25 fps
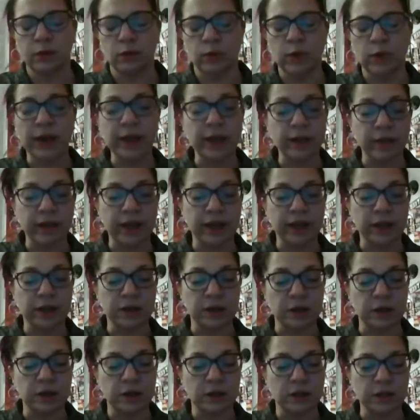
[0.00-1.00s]
regulate
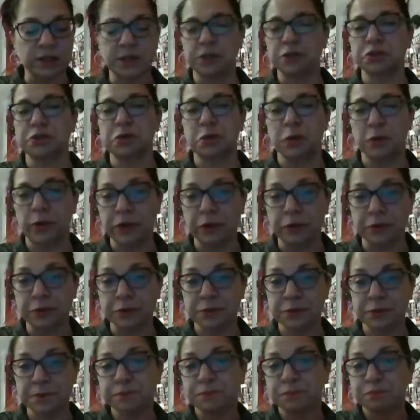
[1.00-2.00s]
essential
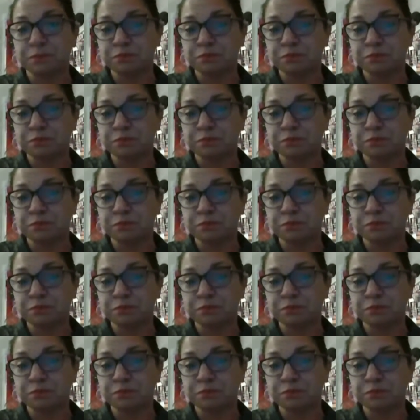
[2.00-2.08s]
oils.